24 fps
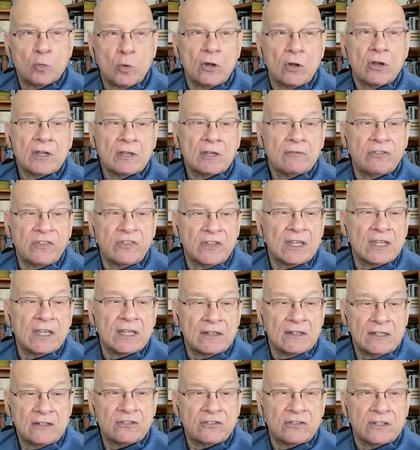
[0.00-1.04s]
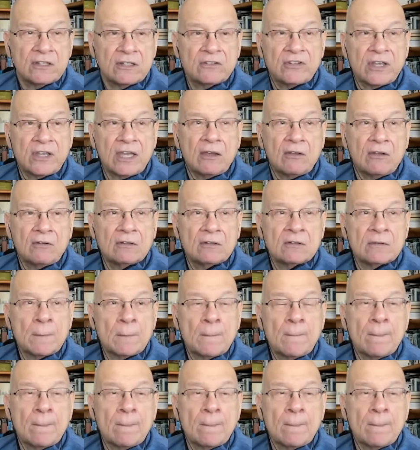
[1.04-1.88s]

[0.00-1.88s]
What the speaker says: work of thinking these things out?